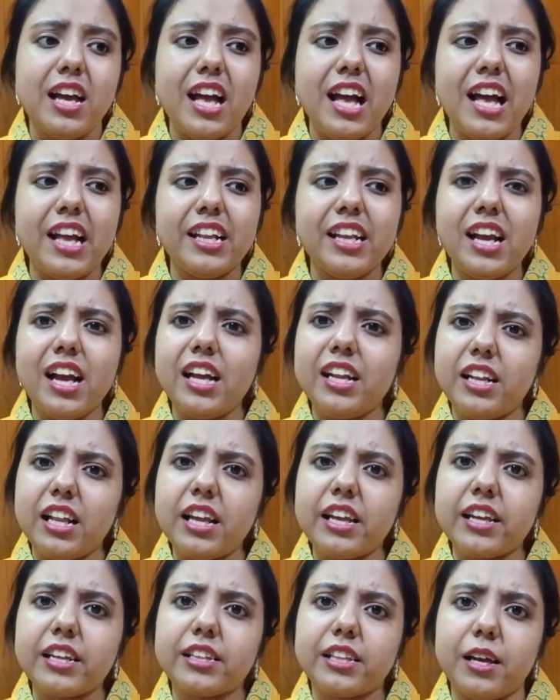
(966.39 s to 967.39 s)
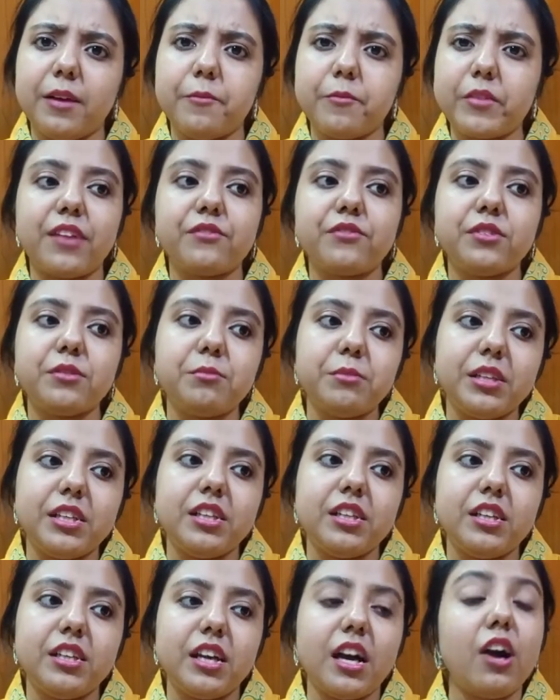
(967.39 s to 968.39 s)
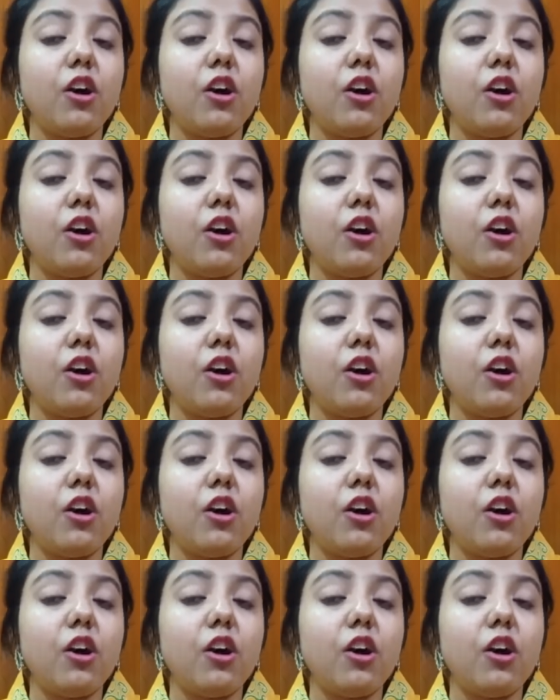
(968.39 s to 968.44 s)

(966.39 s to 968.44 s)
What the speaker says: And yeah, I like them. And for me,